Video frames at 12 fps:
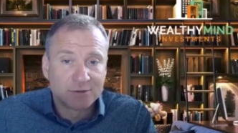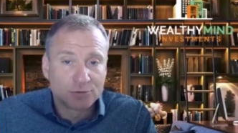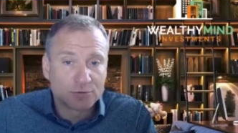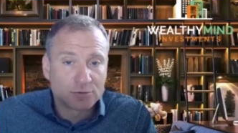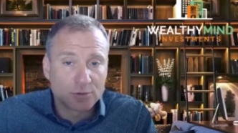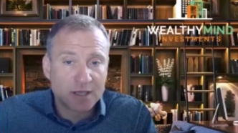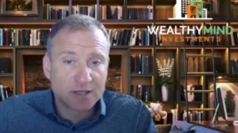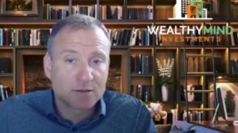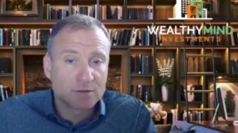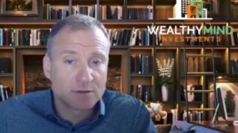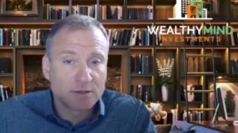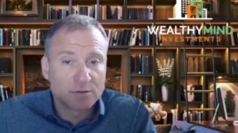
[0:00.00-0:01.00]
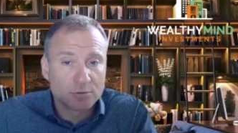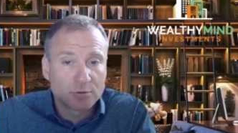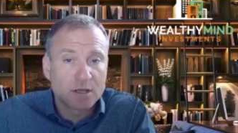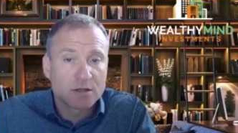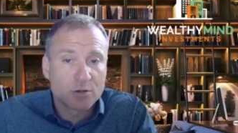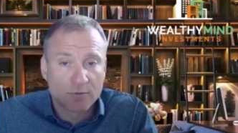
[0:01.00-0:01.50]
to, to get to
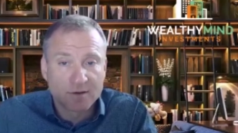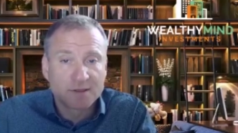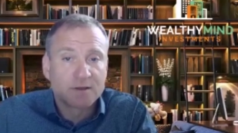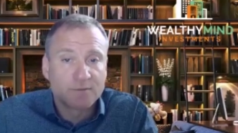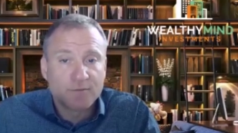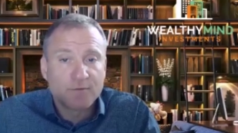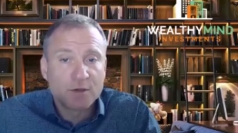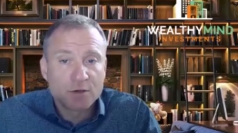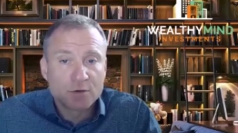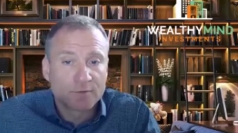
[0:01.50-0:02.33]
get over that fear